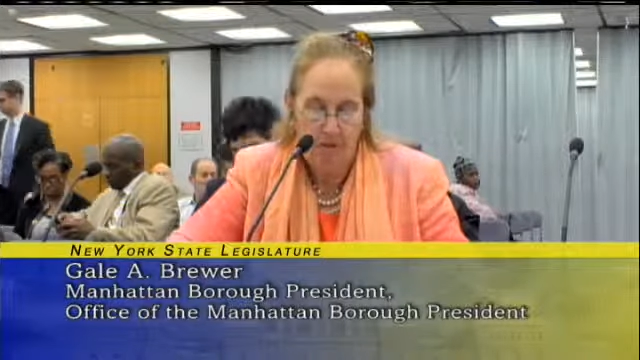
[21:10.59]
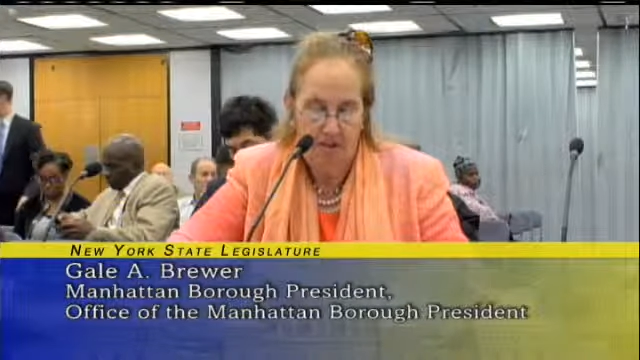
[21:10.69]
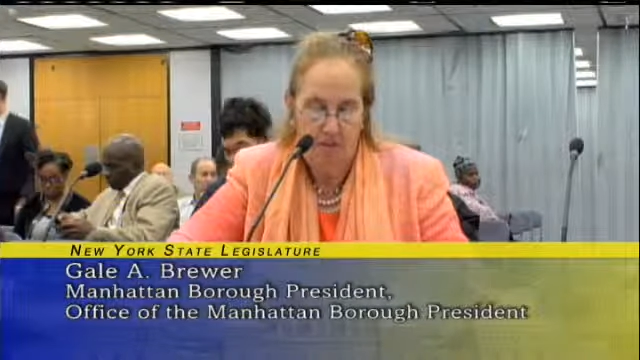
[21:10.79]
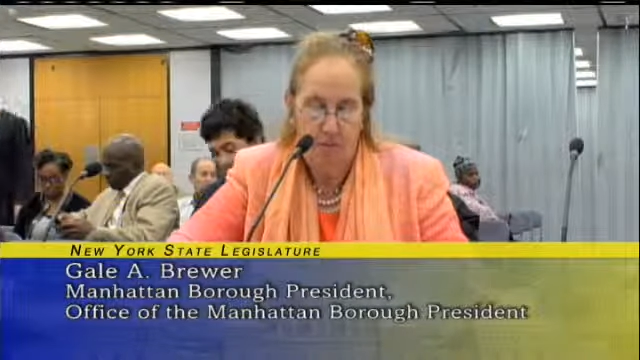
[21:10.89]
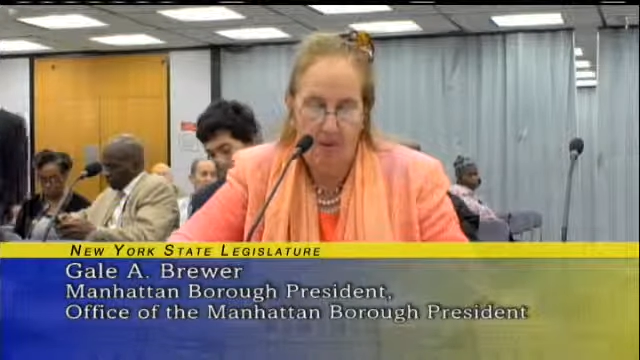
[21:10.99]

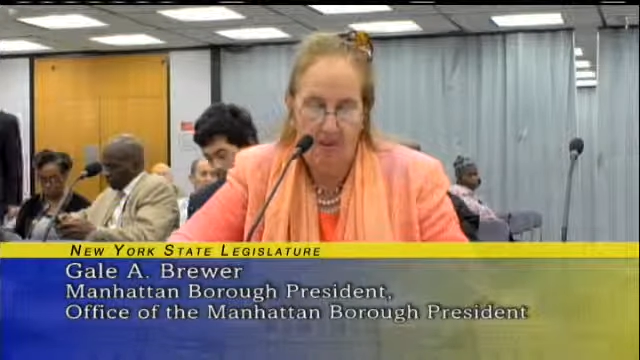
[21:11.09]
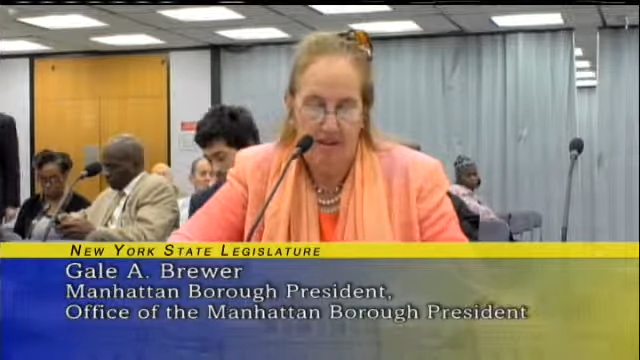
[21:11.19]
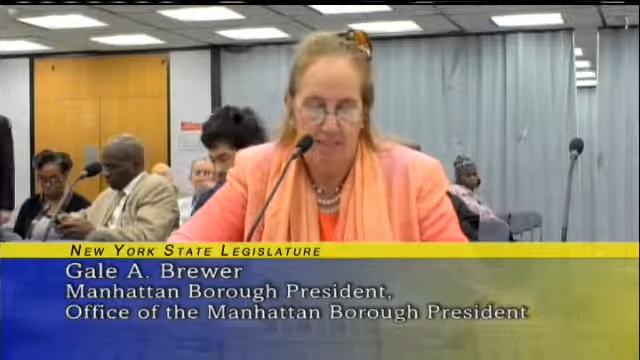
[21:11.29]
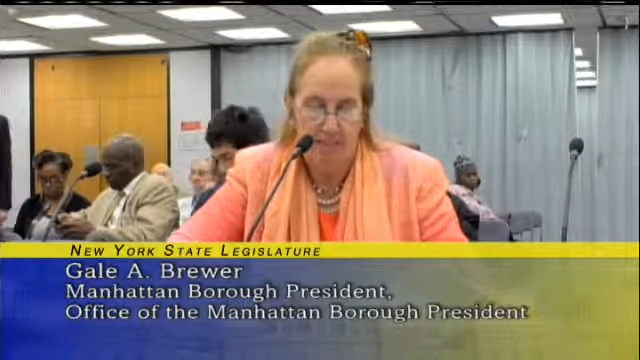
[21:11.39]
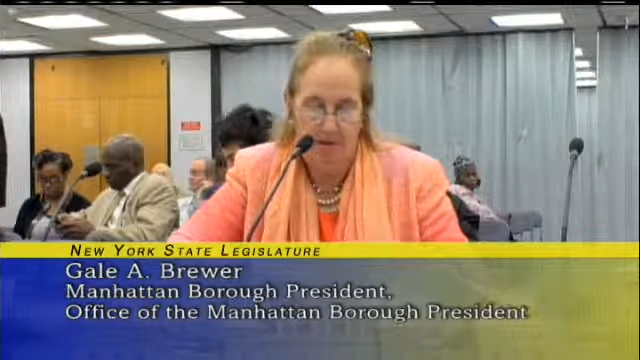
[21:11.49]
There's one
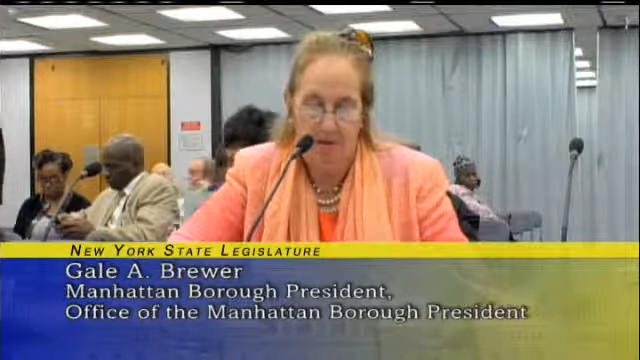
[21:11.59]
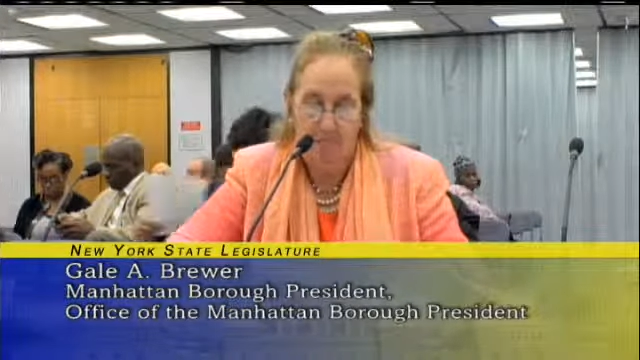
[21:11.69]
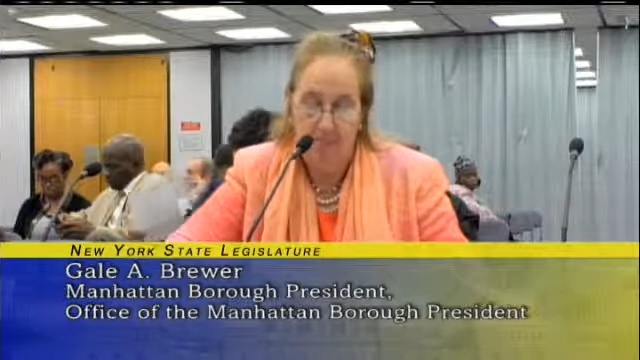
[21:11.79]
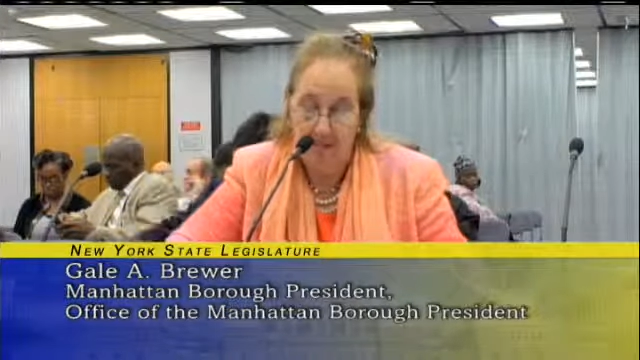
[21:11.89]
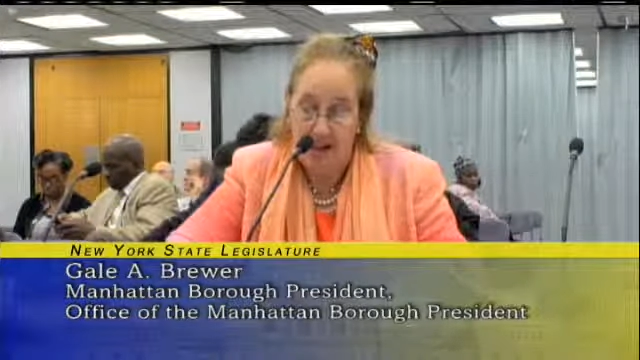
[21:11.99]
example, a
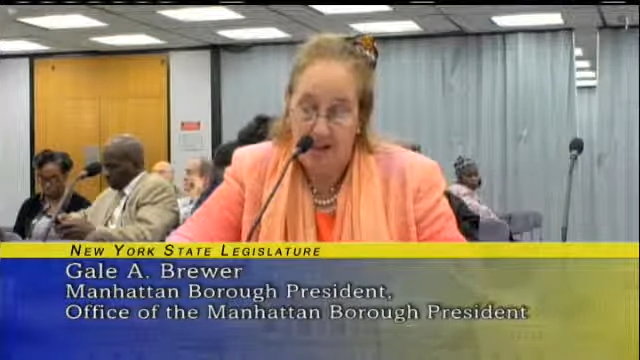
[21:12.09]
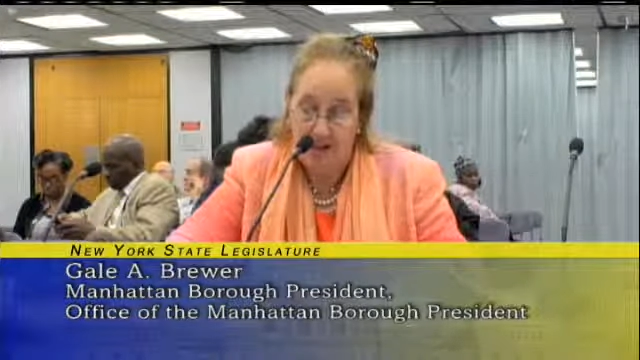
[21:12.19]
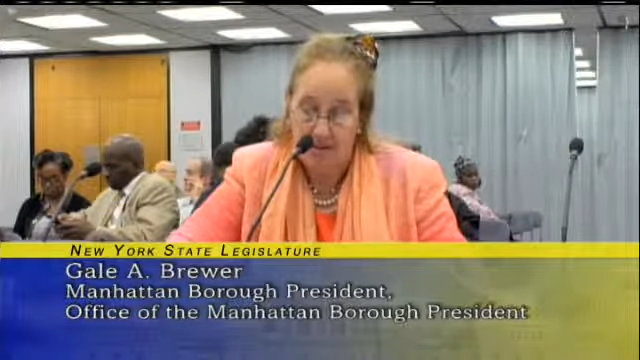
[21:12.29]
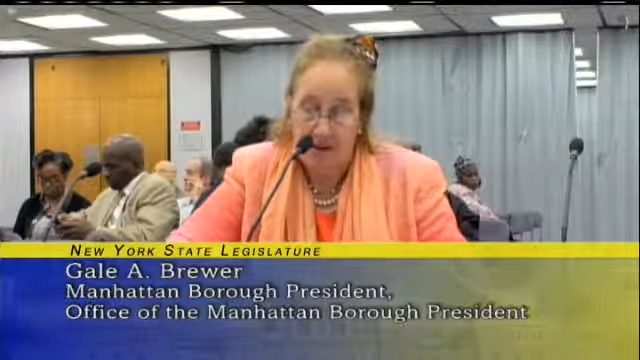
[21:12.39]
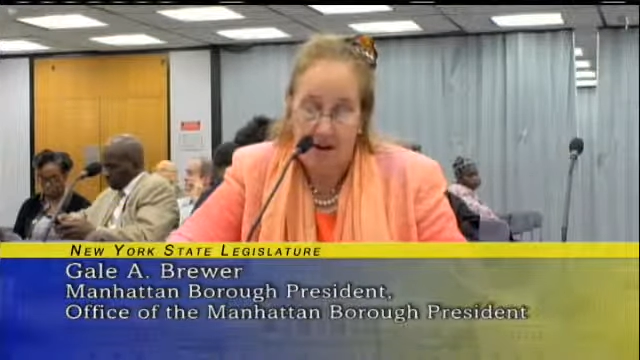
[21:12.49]
little bit
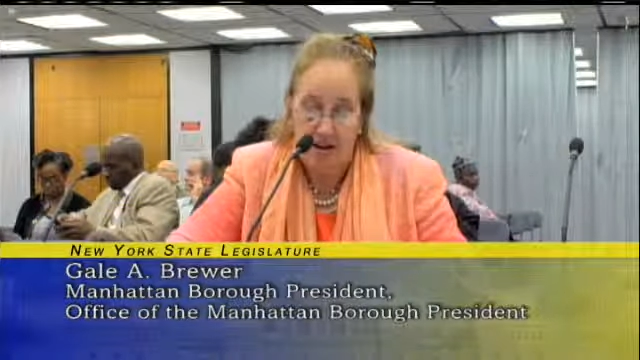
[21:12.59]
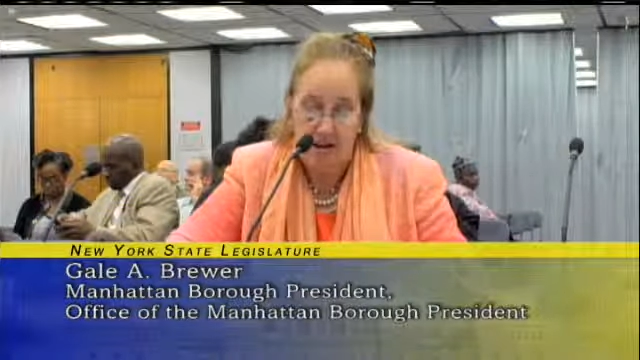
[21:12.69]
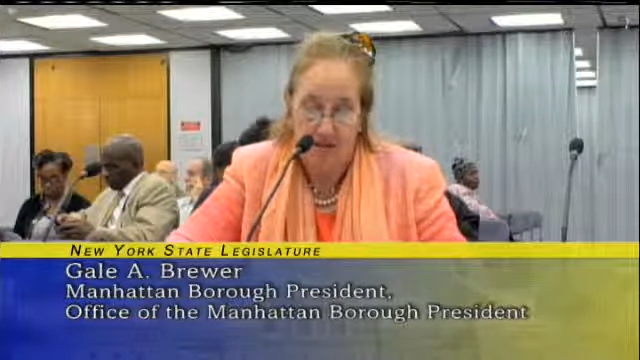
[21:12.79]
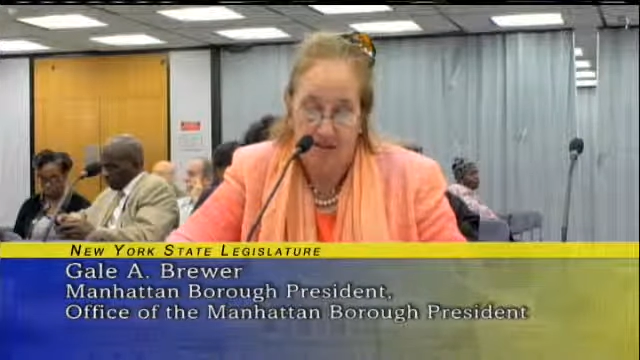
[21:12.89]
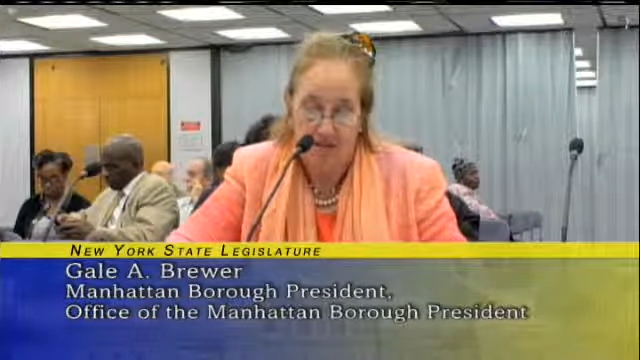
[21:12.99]
less, on
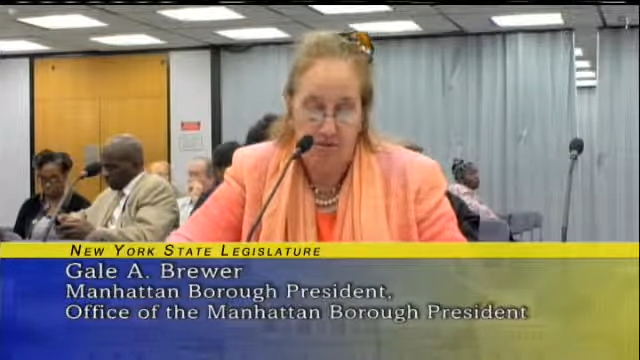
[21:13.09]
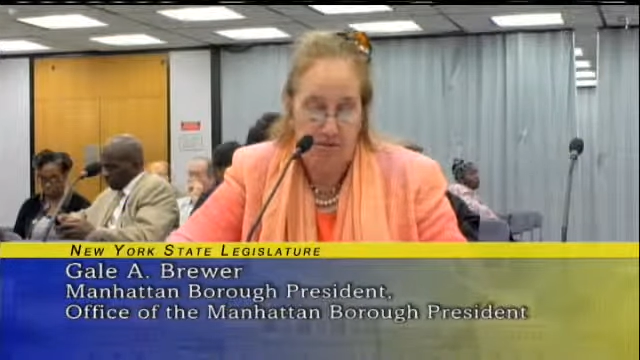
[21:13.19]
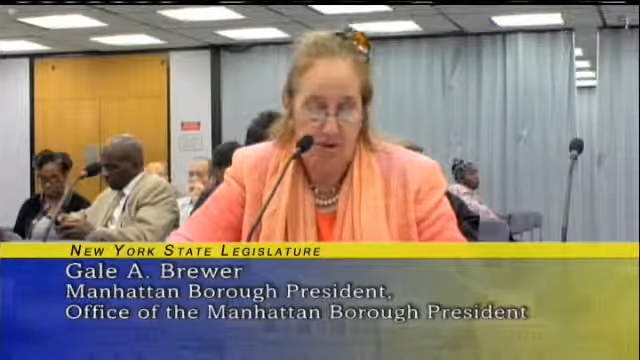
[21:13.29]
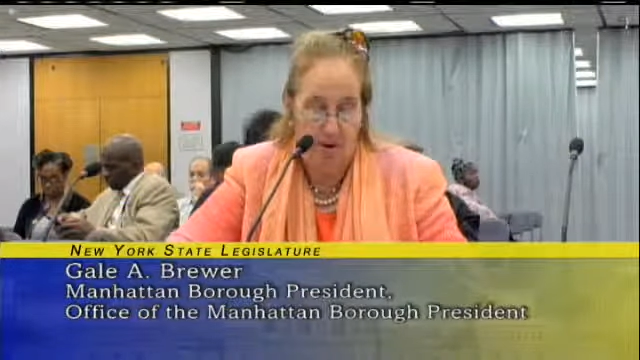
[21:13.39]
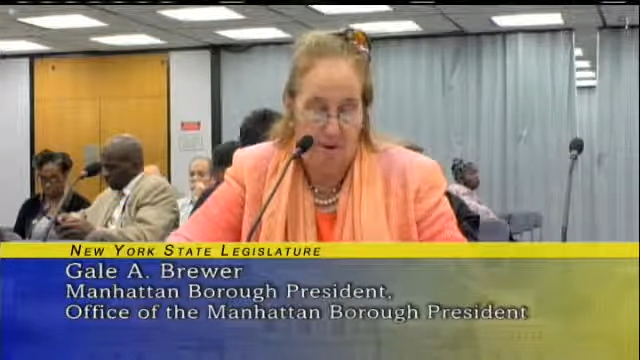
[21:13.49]
East
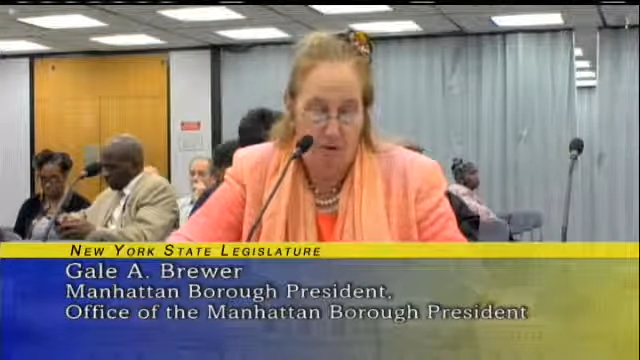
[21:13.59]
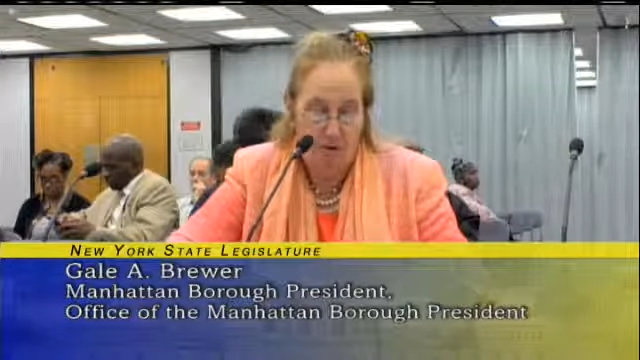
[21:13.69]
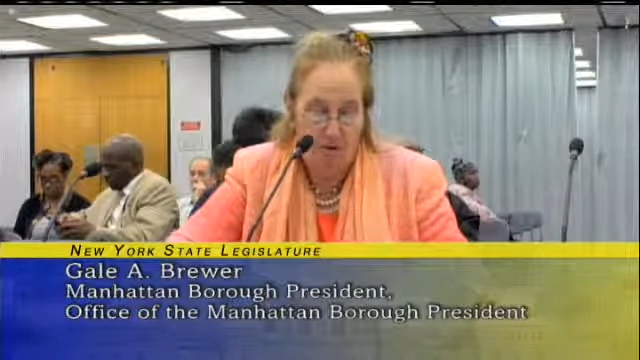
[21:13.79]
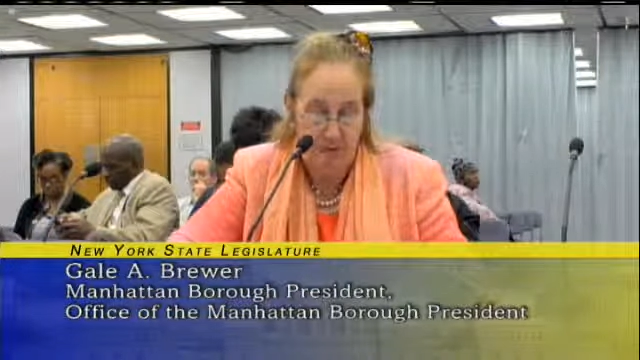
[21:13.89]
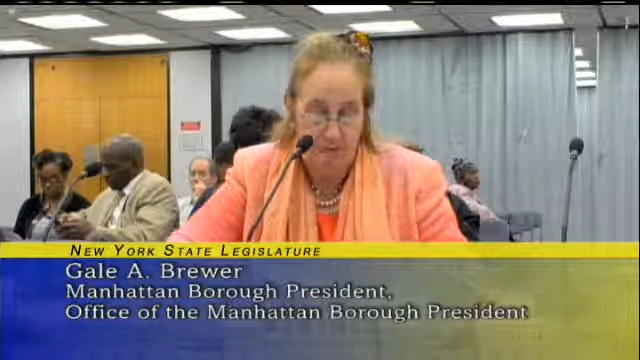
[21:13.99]

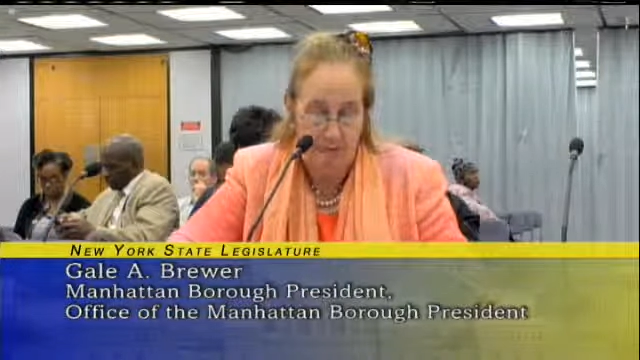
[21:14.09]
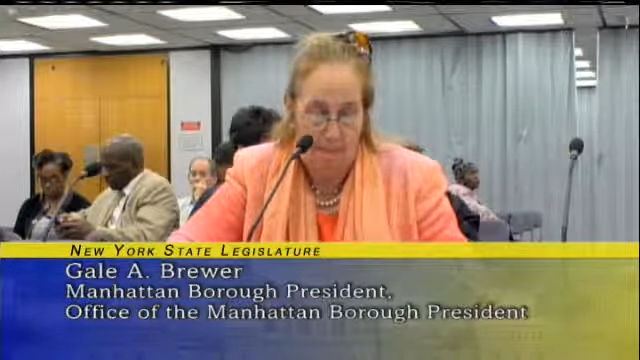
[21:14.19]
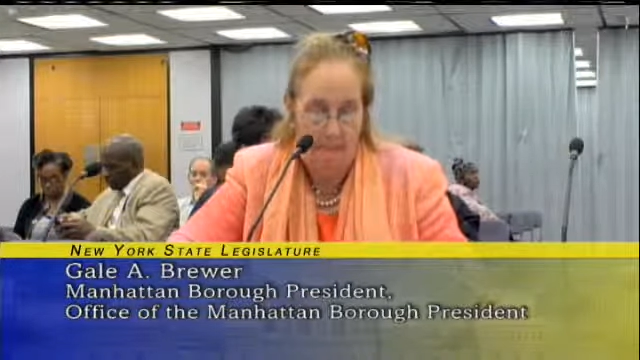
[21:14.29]
124th Street.